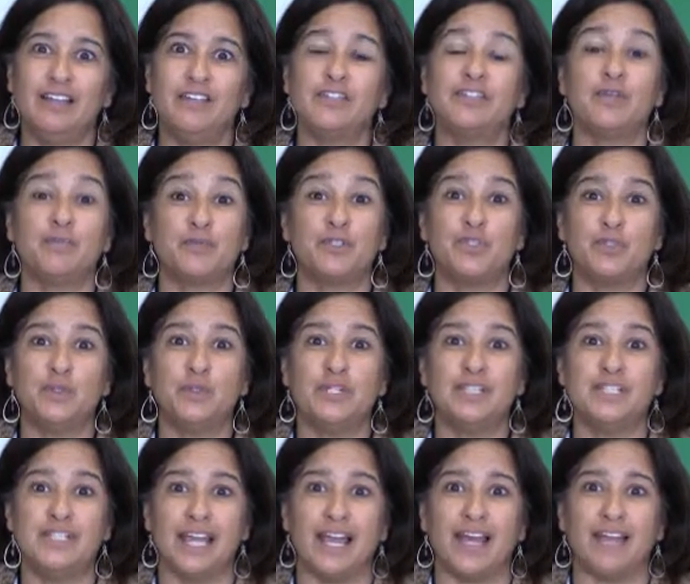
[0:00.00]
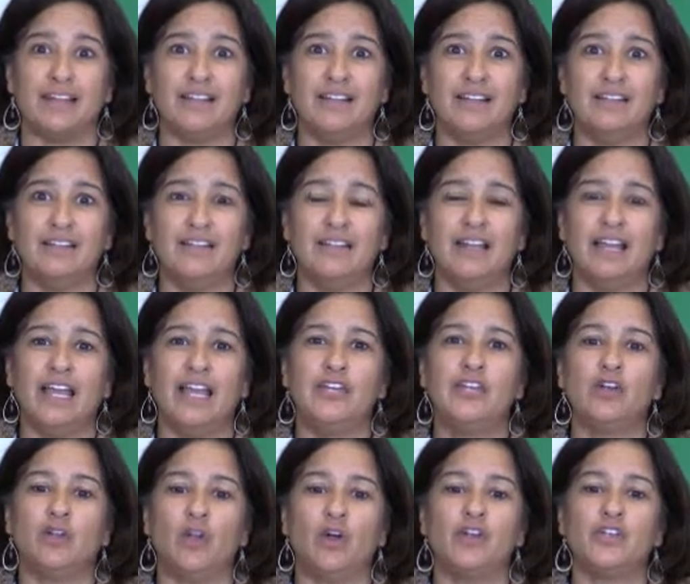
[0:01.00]
some student data, and
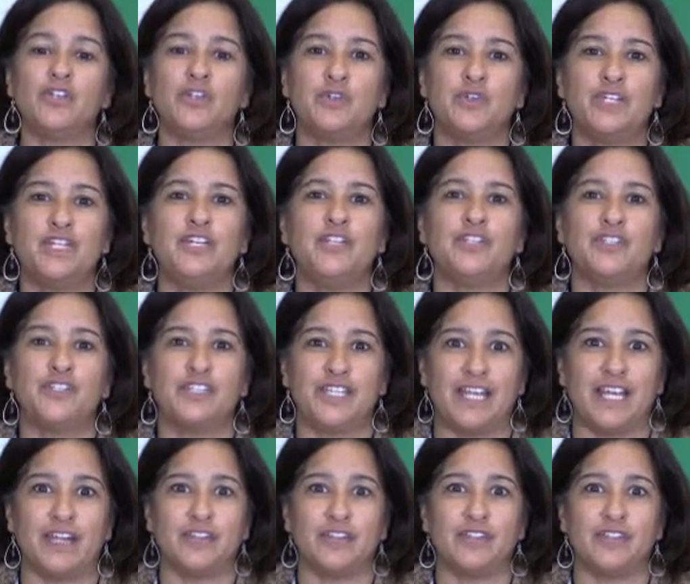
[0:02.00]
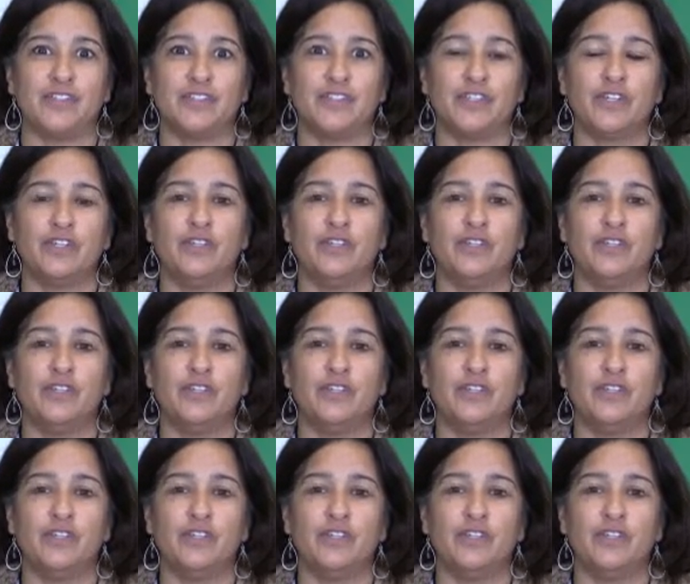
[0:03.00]
you'll also need your standards.